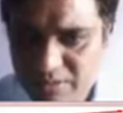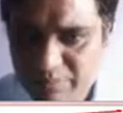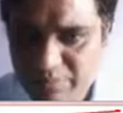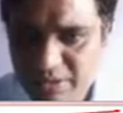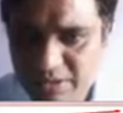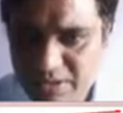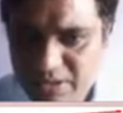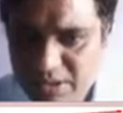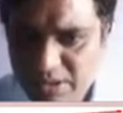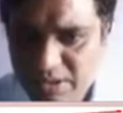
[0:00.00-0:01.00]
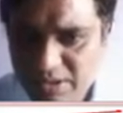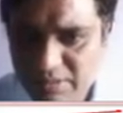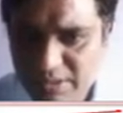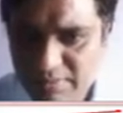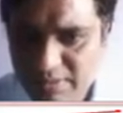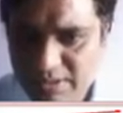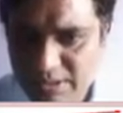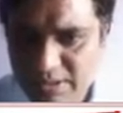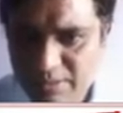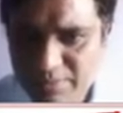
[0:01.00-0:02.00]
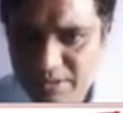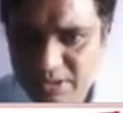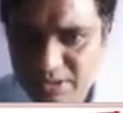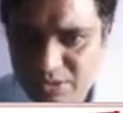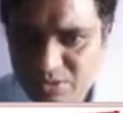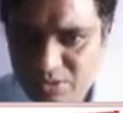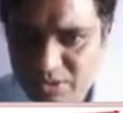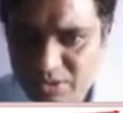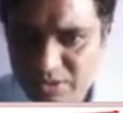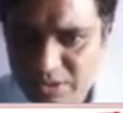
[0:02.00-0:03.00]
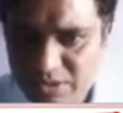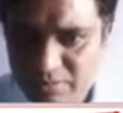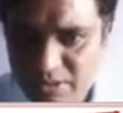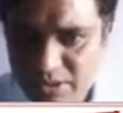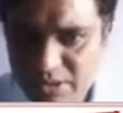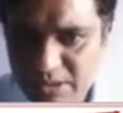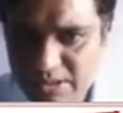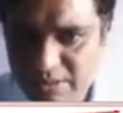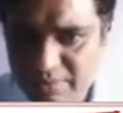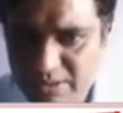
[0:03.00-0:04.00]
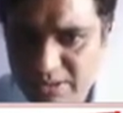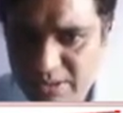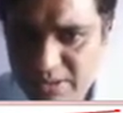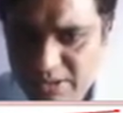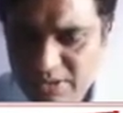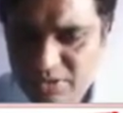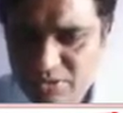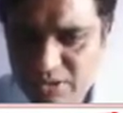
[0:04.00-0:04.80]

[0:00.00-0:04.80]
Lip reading: impedance divided by ZL plus Zt. So this is nothing but the current division, right? So in